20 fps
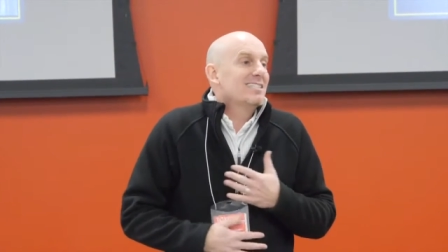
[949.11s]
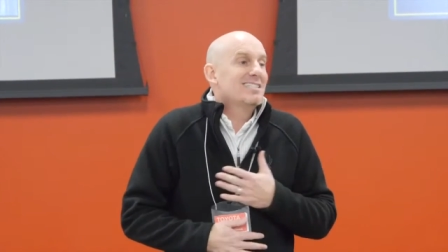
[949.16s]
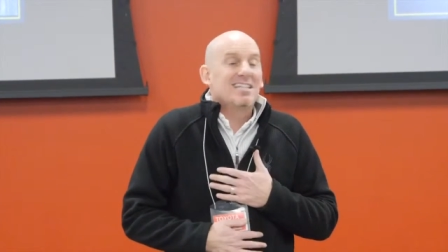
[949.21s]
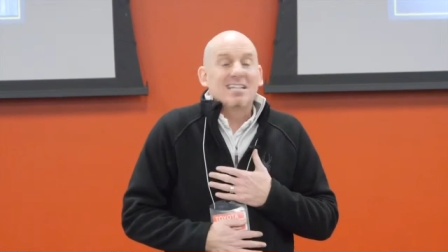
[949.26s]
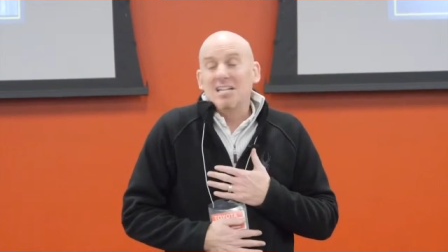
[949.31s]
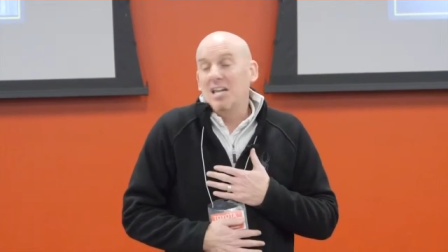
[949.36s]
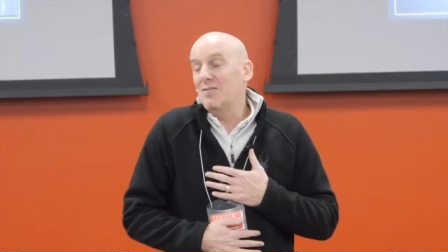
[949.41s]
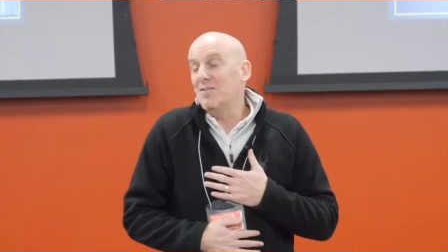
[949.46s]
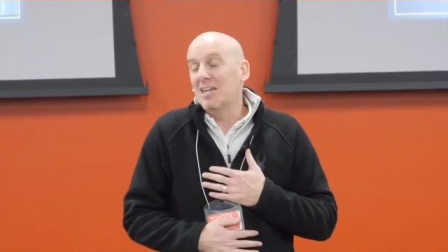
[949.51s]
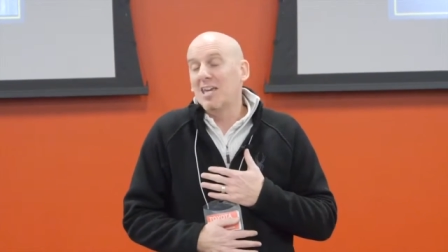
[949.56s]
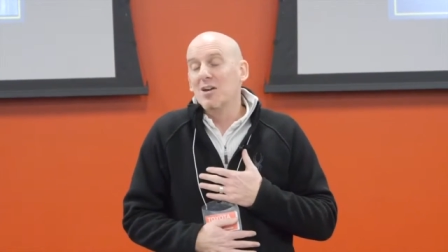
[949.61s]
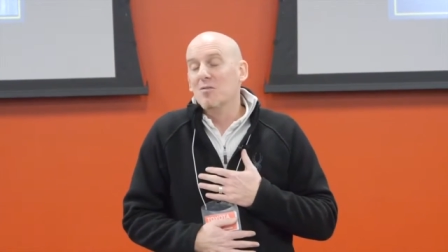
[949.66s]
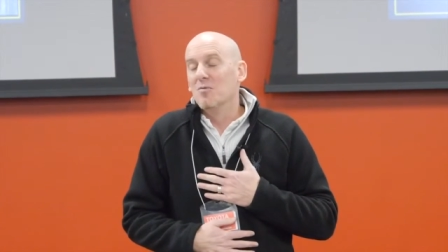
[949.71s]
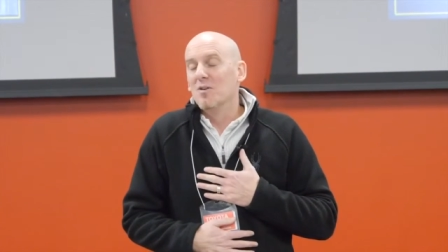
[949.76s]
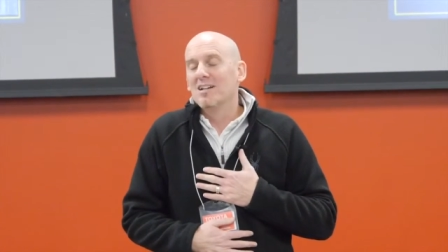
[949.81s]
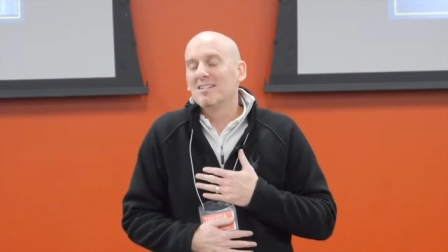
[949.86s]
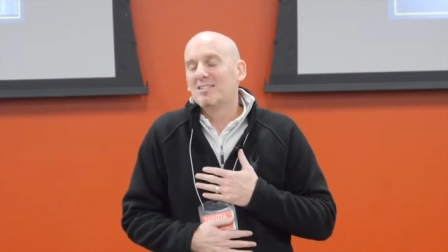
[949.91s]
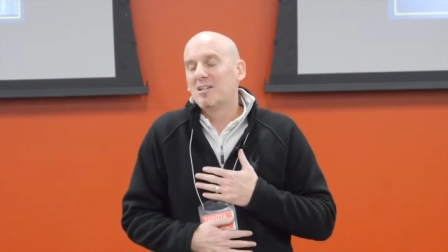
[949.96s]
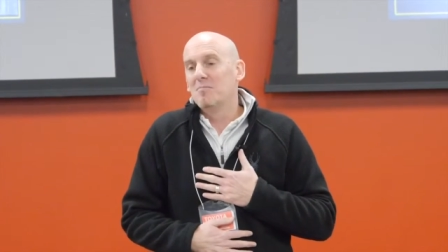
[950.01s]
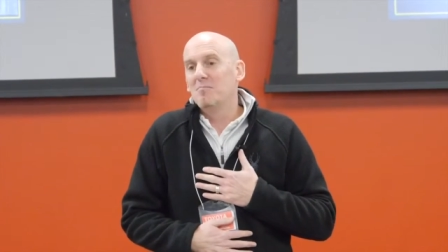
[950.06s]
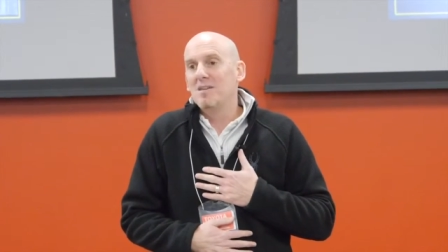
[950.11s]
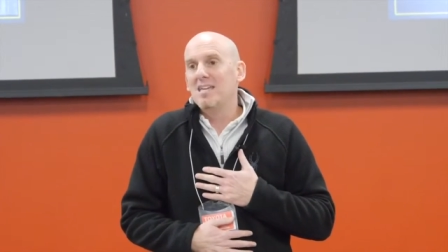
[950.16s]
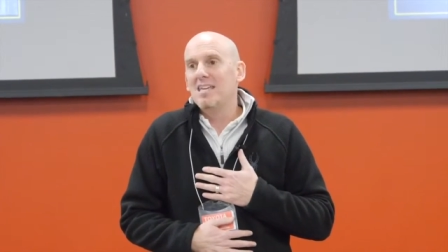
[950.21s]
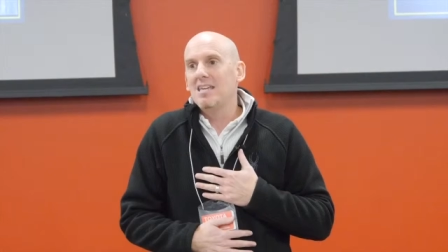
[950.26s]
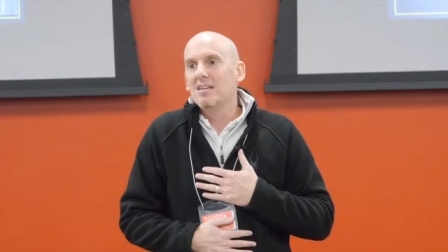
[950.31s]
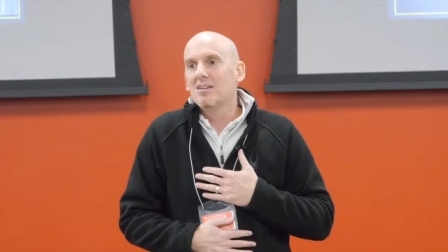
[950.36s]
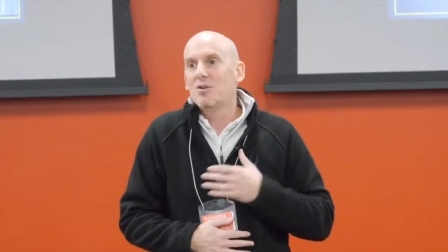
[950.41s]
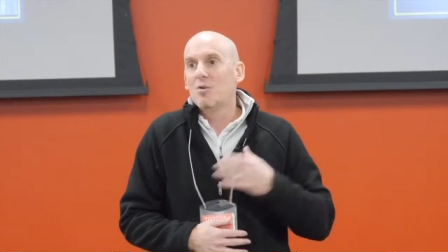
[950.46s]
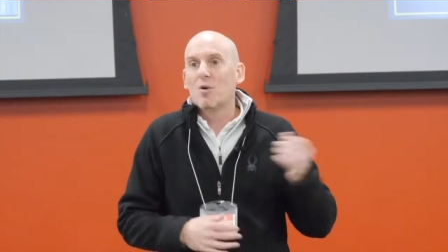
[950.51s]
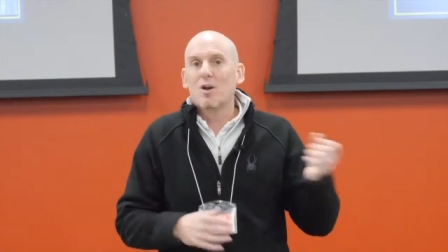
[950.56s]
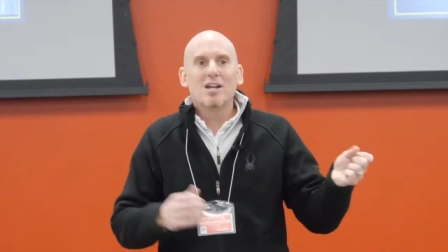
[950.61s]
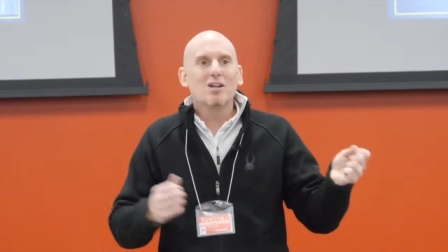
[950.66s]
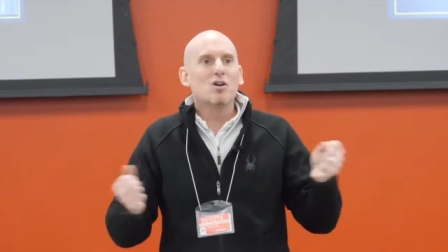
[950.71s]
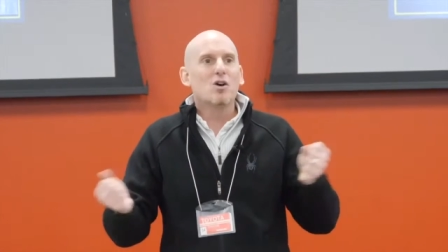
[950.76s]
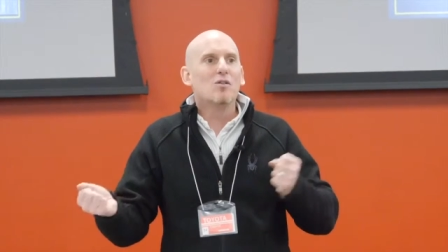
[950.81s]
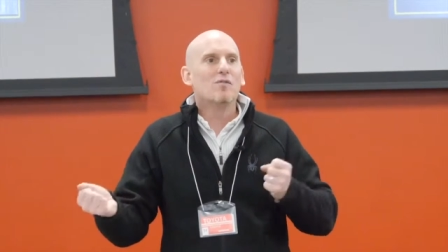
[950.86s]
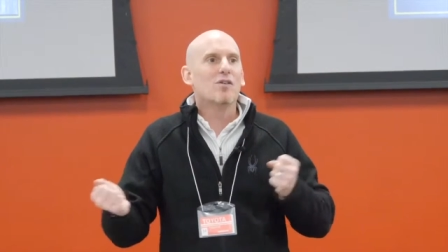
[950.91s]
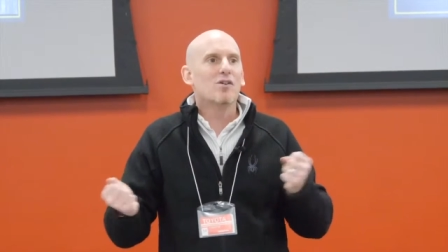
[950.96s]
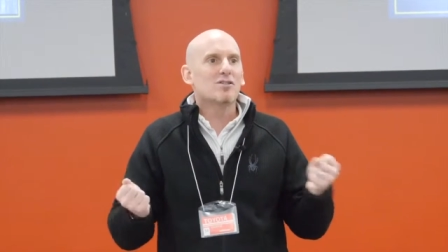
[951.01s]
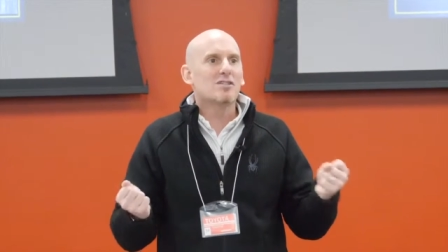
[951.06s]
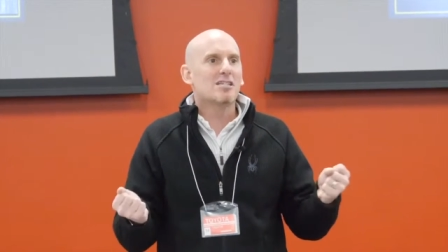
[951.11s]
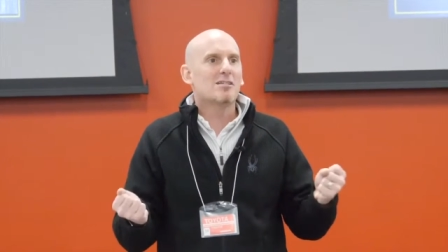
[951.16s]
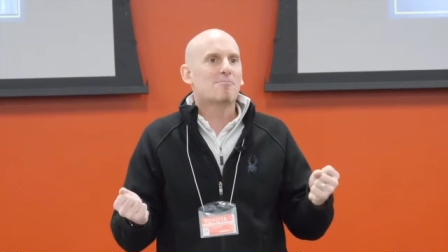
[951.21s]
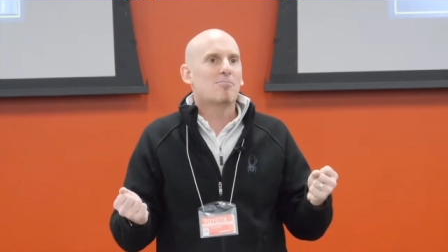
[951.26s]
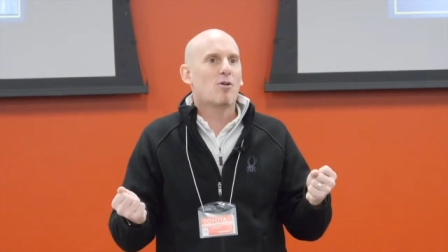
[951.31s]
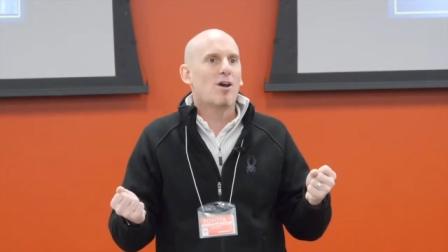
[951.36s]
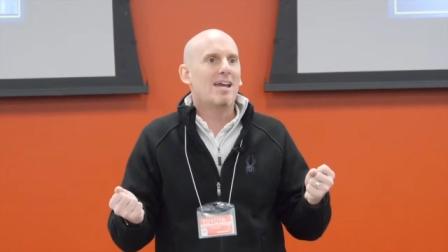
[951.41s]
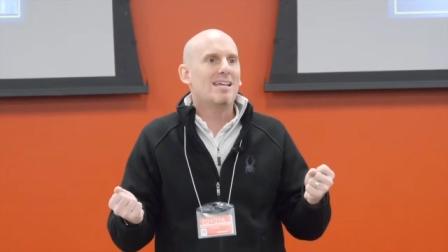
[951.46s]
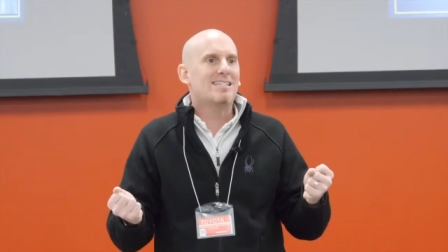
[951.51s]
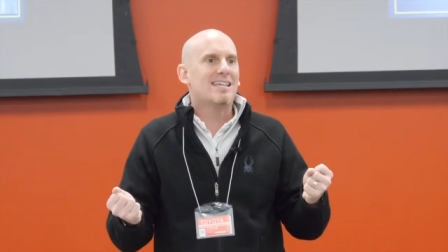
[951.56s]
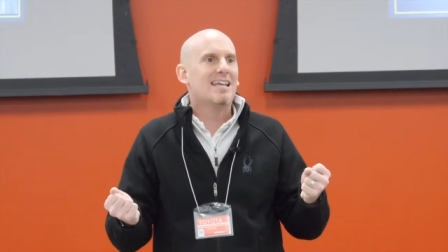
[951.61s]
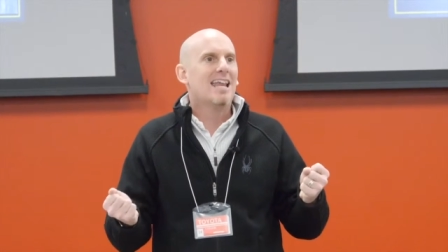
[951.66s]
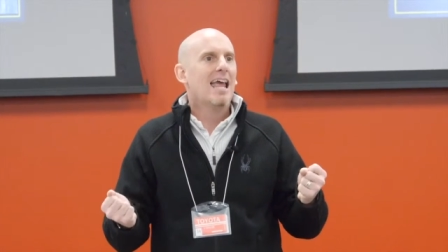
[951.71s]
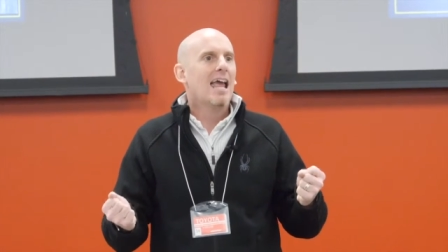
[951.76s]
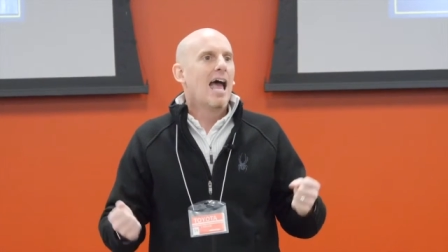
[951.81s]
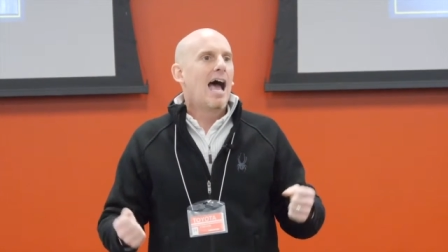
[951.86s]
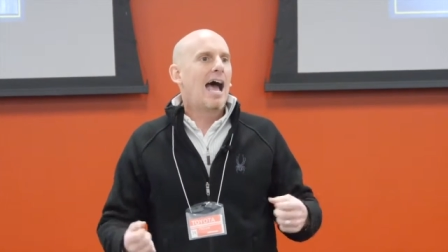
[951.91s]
significant one to me critical versus praising.